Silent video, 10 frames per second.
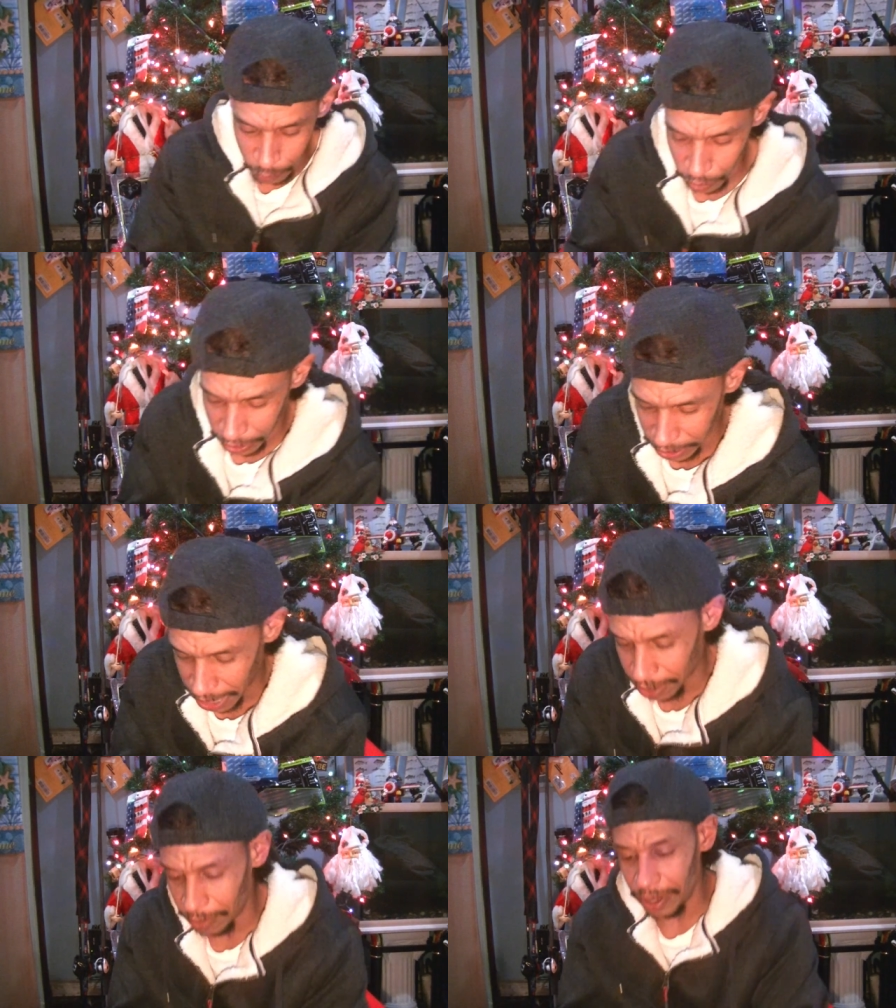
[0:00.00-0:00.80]
working
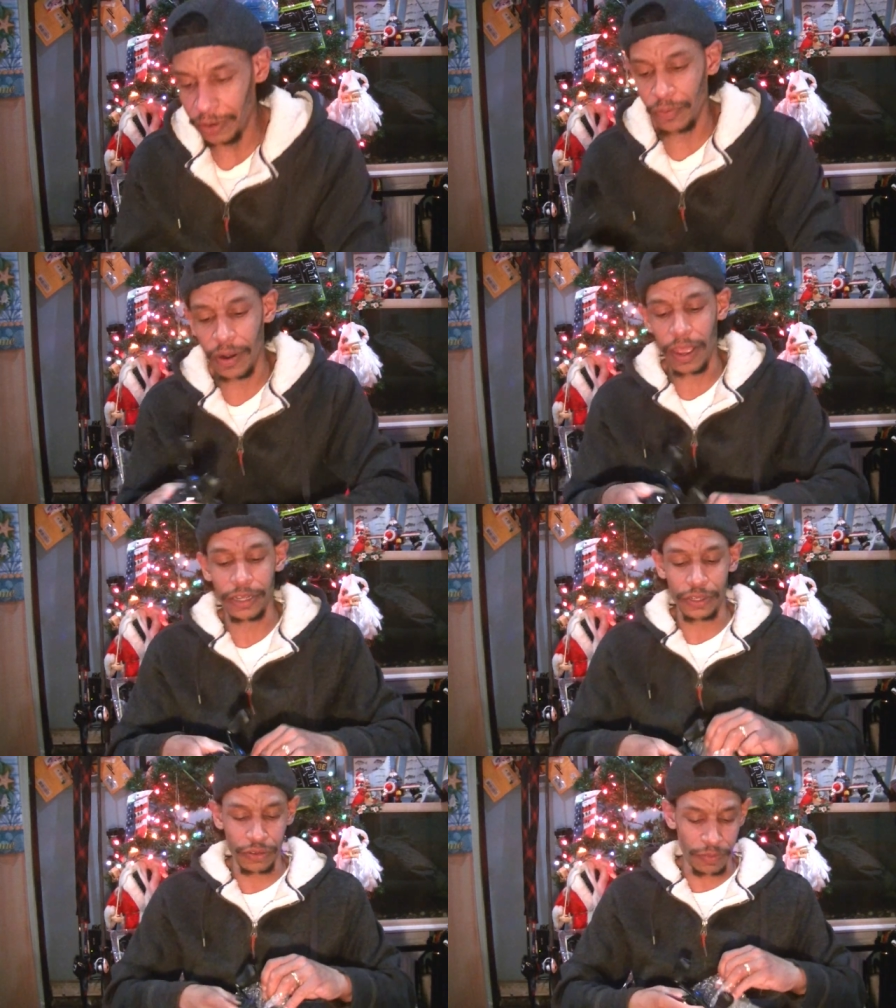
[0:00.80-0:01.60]
that on my new rod
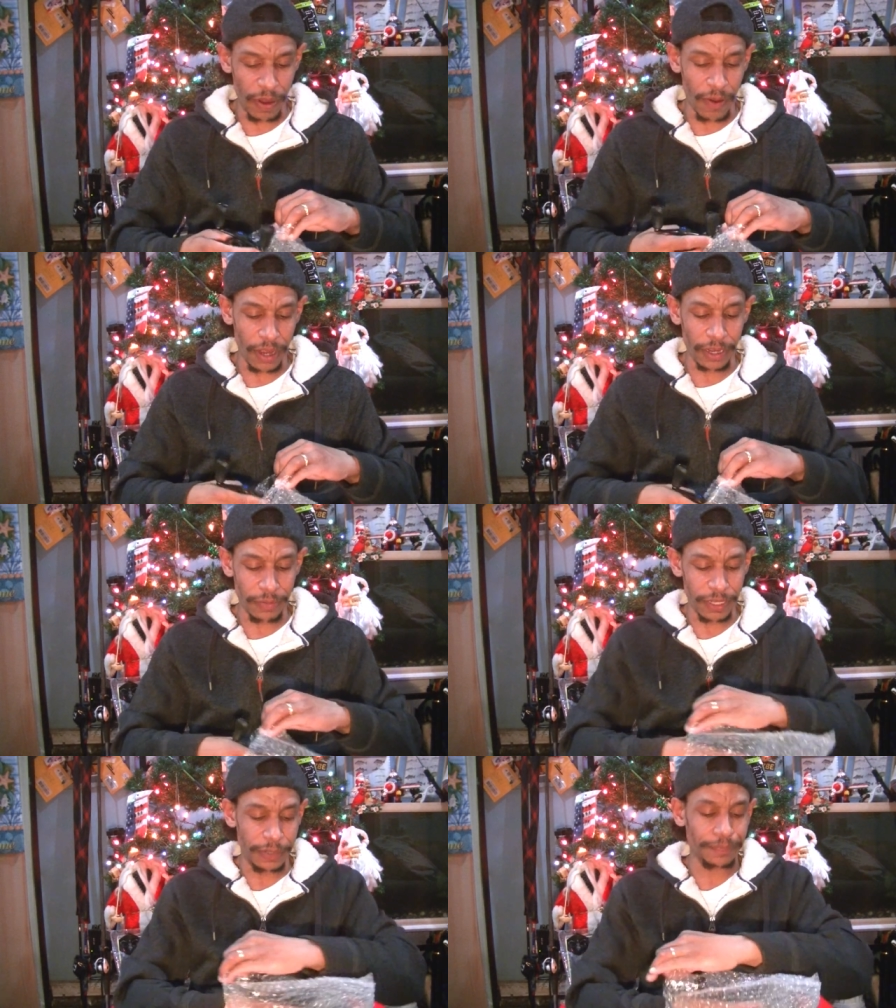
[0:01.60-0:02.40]
as soon as my rod
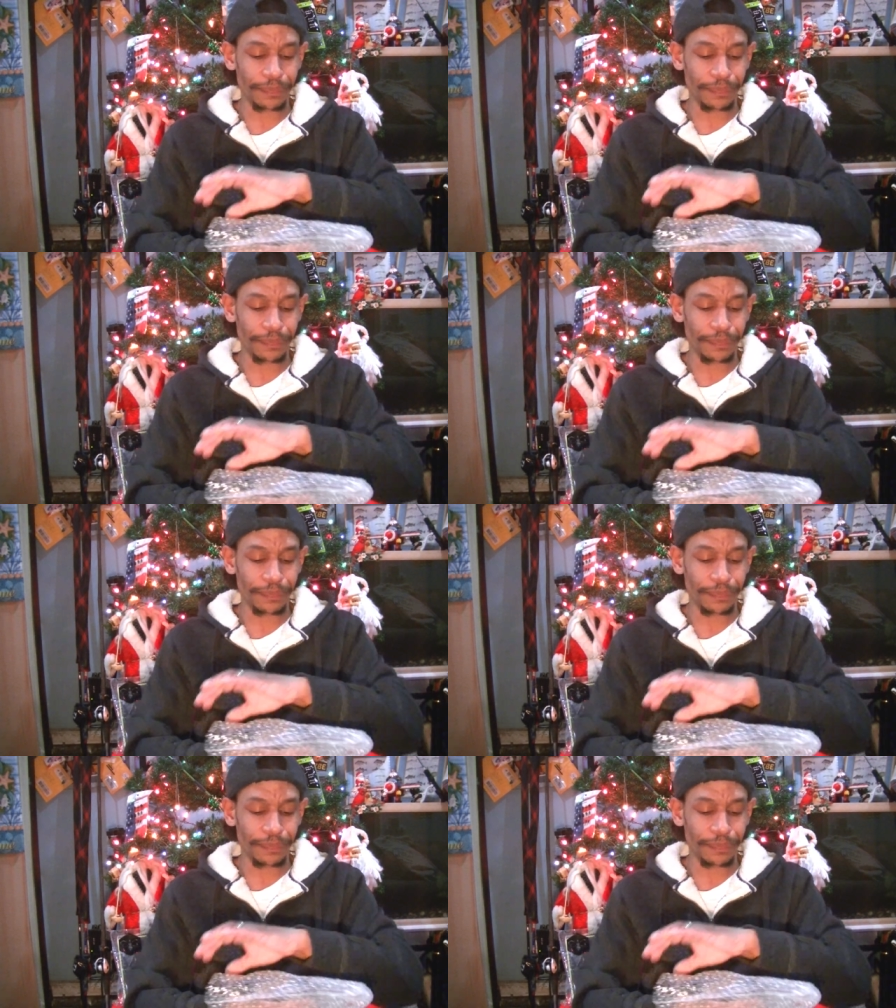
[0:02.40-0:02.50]
comes in.